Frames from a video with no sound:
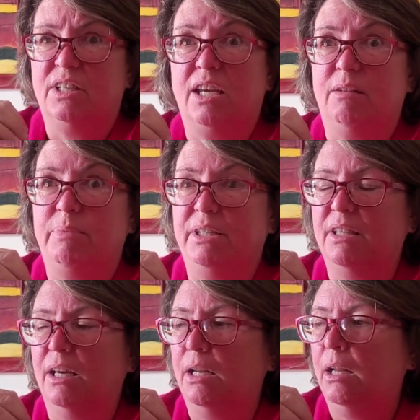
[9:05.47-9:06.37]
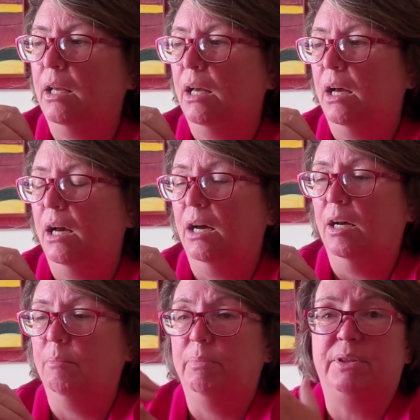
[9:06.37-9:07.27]
Can't beat that.
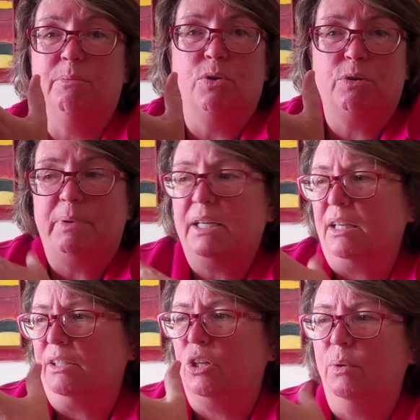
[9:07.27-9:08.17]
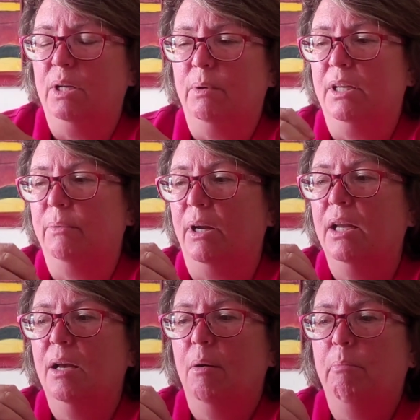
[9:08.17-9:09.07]
But the motorbike, I can go anywhere anyway.
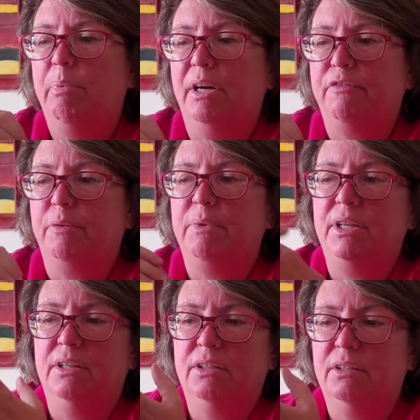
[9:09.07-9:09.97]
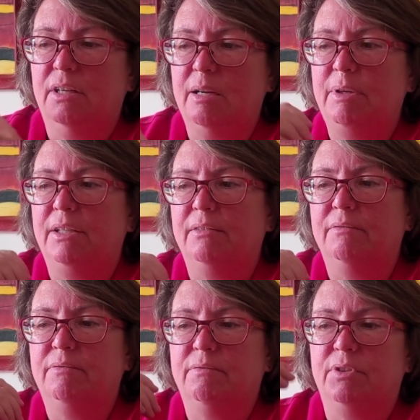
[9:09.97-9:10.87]
But from here, I
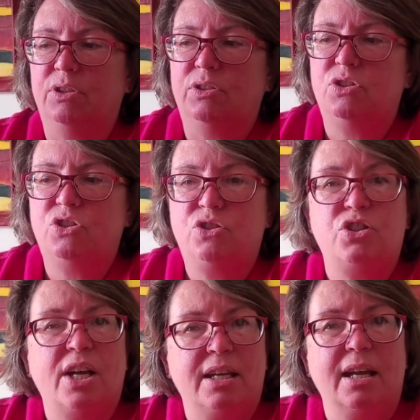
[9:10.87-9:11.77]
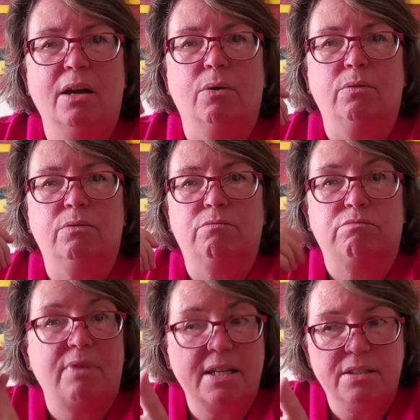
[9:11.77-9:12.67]
mean, check it out.
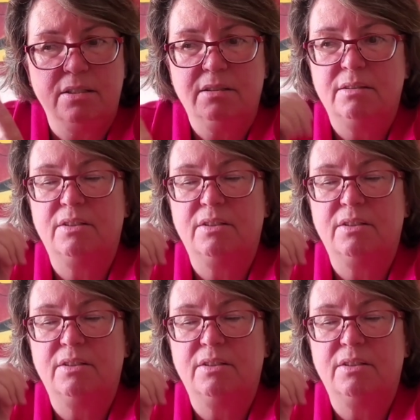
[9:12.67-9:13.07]
Rent.